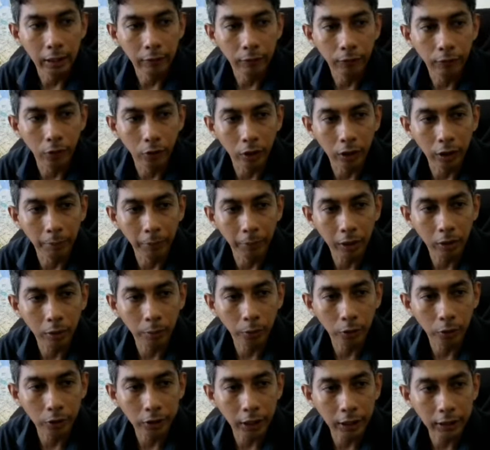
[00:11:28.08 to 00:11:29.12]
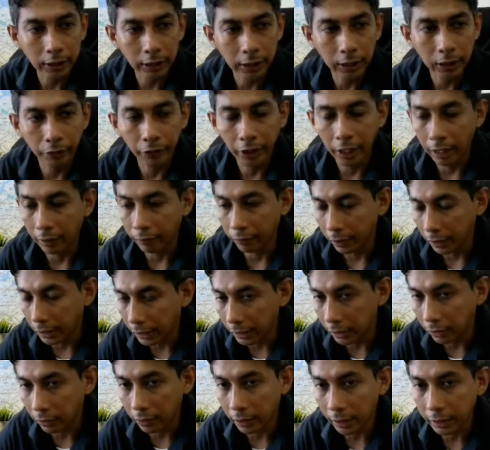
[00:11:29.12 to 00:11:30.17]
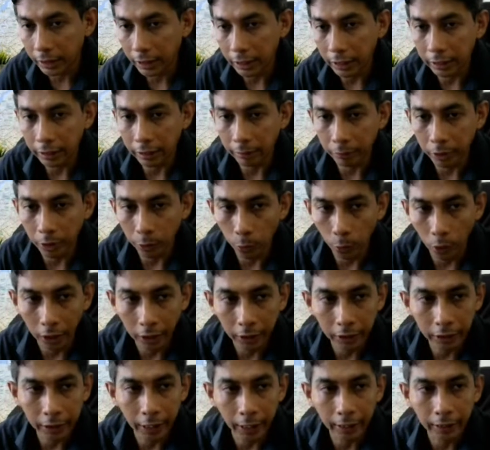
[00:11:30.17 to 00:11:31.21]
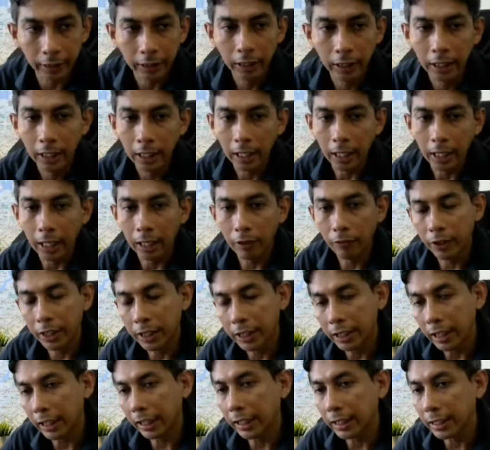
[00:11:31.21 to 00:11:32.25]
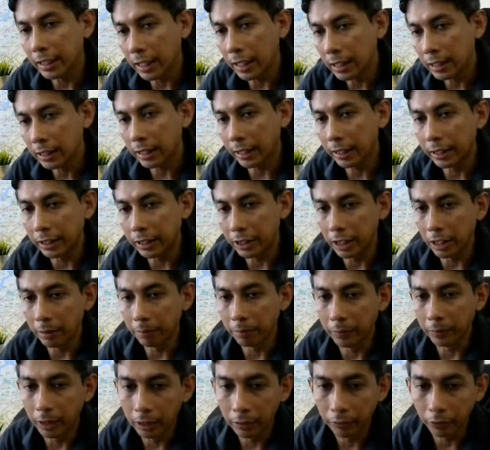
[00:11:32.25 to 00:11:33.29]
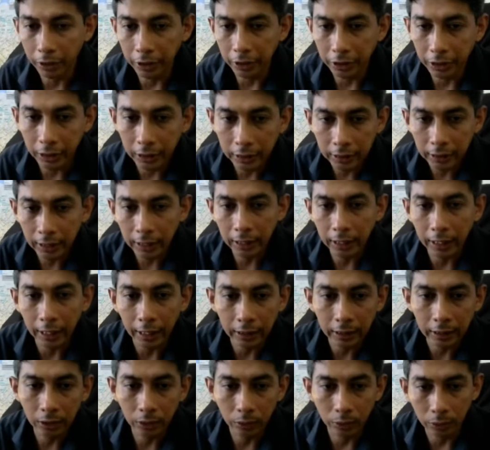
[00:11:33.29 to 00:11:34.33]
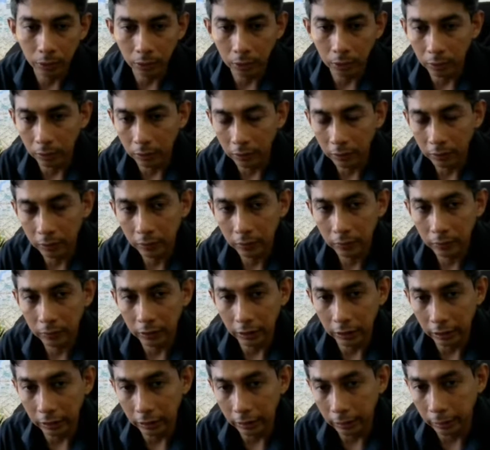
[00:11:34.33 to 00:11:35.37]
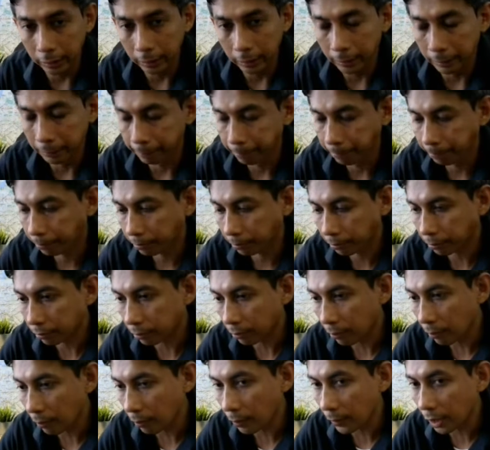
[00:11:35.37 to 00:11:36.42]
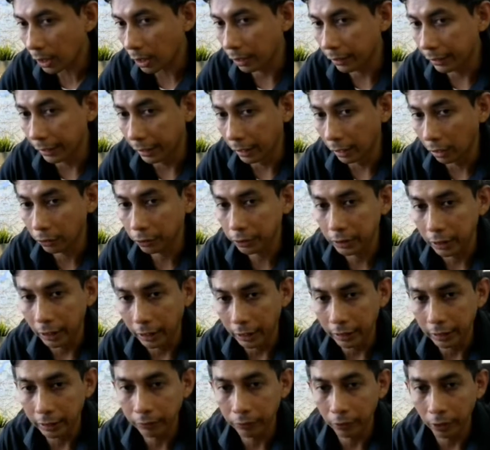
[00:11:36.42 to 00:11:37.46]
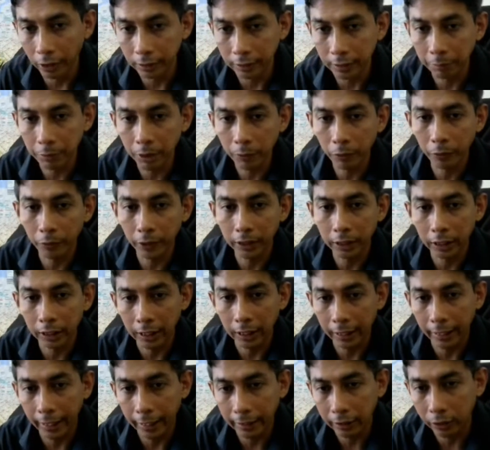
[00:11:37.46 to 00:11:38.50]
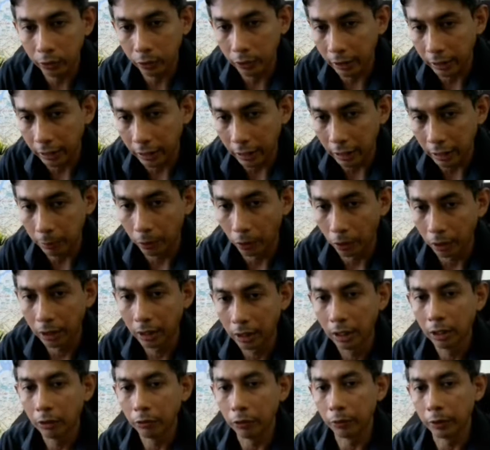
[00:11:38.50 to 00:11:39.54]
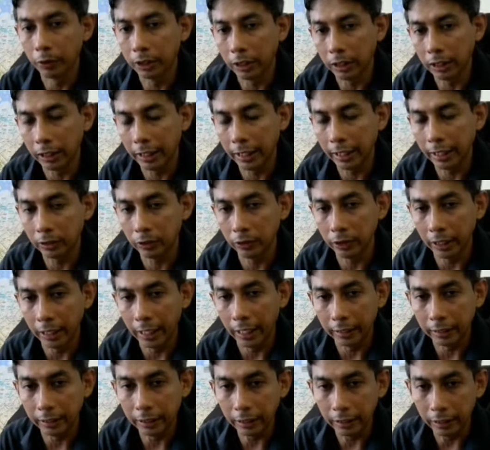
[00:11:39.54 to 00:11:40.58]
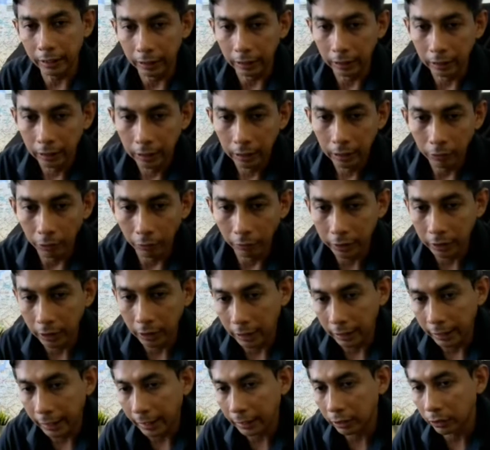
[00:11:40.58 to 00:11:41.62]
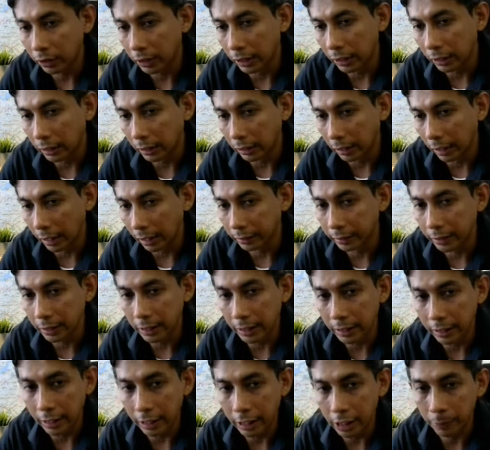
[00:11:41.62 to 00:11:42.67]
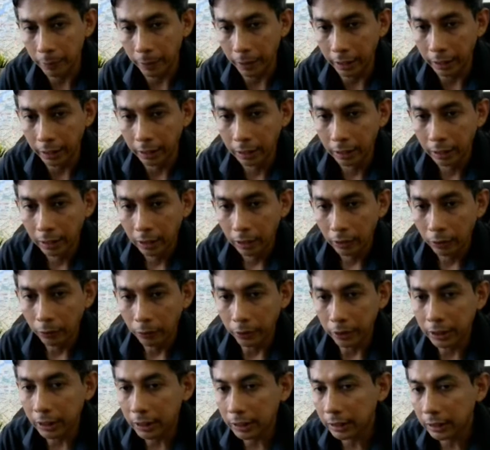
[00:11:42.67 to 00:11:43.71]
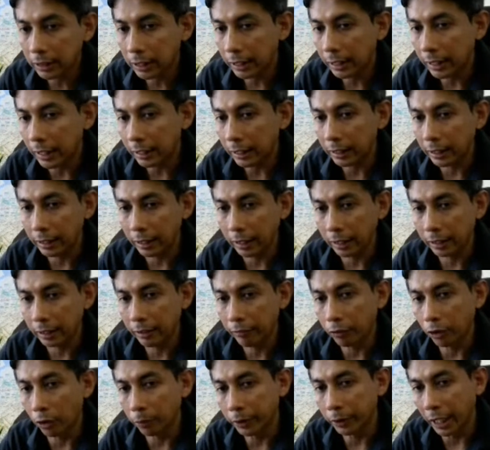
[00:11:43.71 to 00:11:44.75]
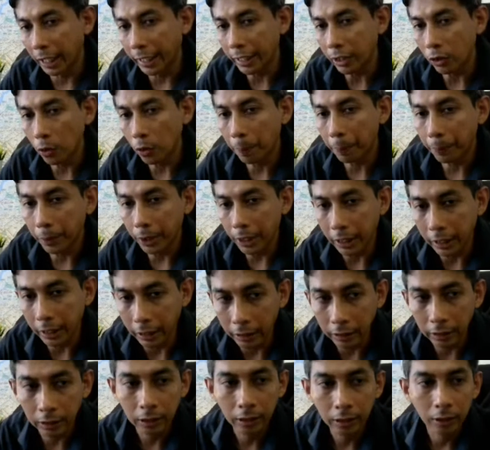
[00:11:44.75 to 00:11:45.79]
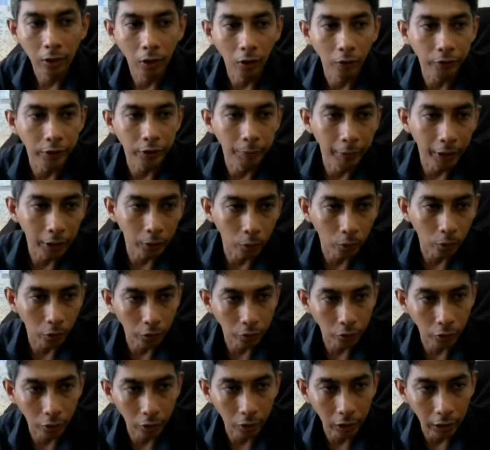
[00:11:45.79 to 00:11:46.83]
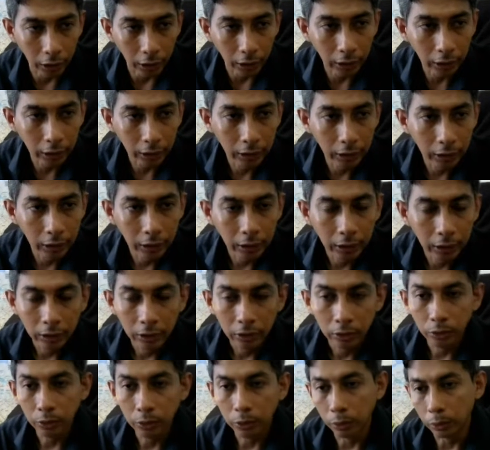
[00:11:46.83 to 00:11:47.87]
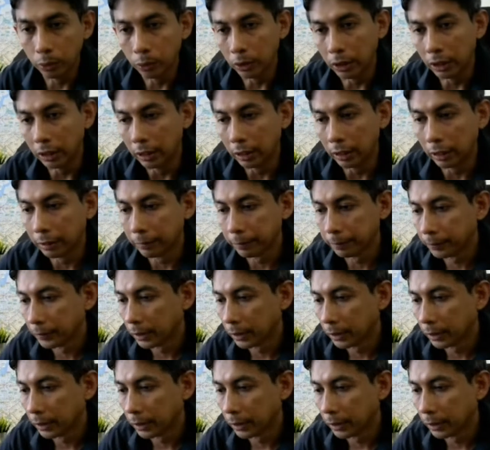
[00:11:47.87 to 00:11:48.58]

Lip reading: for the microprocessor, we have learned already in chapter 1 that everything is inside the chip. We just connect to the outside. For example, we want to connect to the keyboard, we want to connect to the LED, we want to connect to the LCD display. We just connect directly from the I/O pin of the microcontroller to the